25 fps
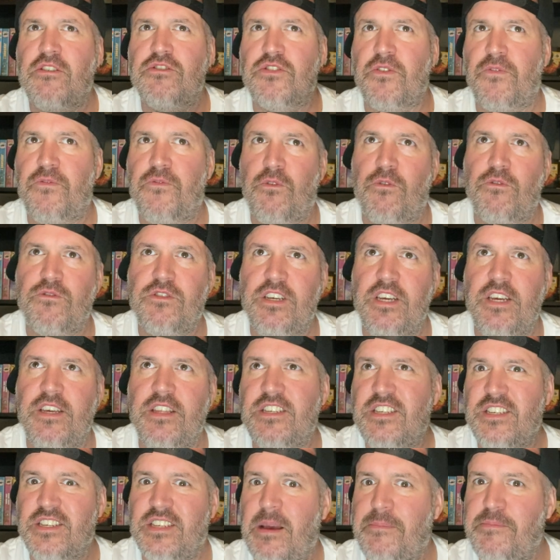So 14,
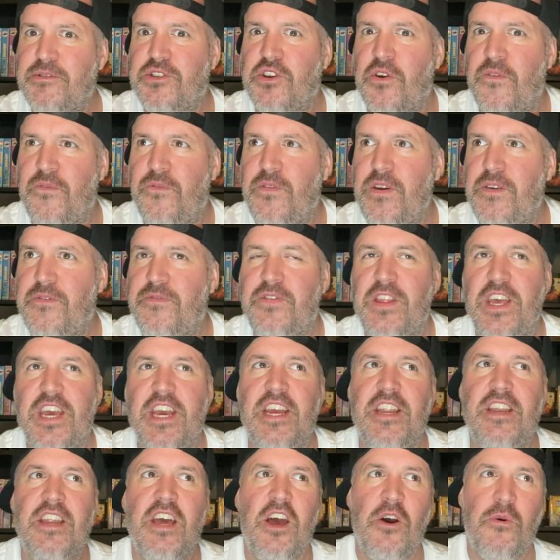this is episode
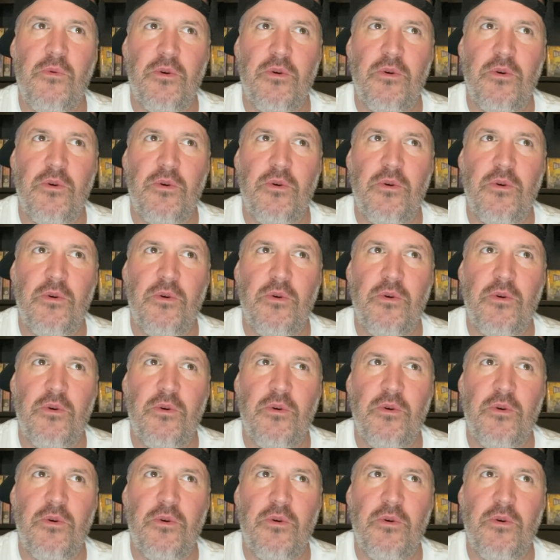15.